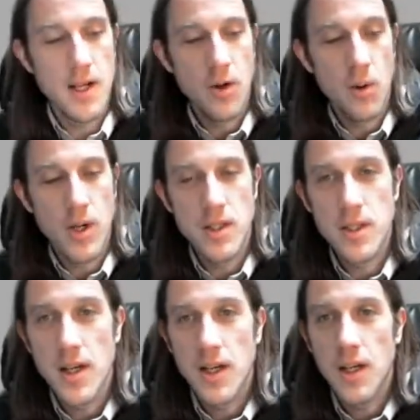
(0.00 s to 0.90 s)
coins
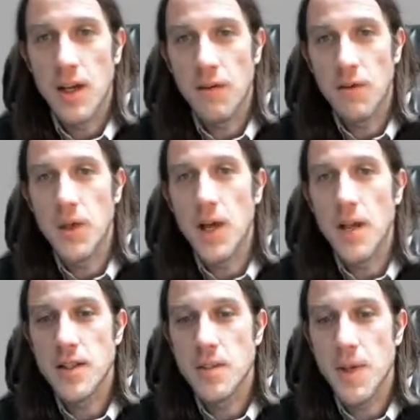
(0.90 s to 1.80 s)
that I can get for you
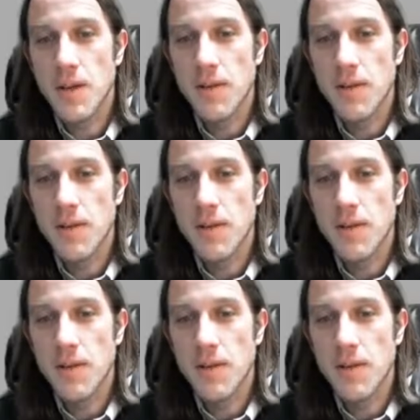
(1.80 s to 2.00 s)
guys to make